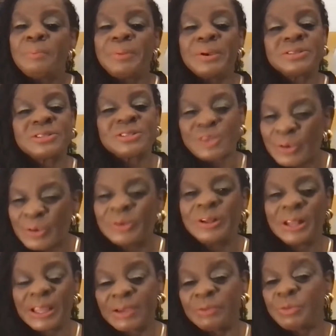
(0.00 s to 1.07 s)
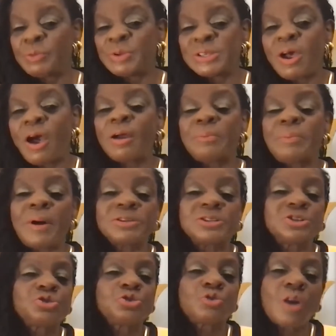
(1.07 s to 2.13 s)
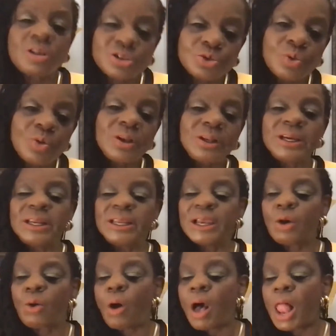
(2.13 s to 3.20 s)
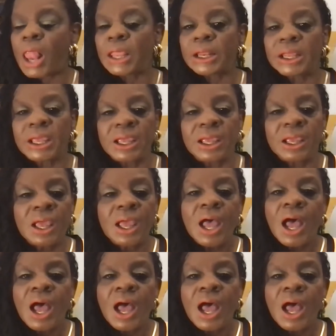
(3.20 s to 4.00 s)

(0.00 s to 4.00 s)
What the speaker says: But certainly when we talk about structural inequality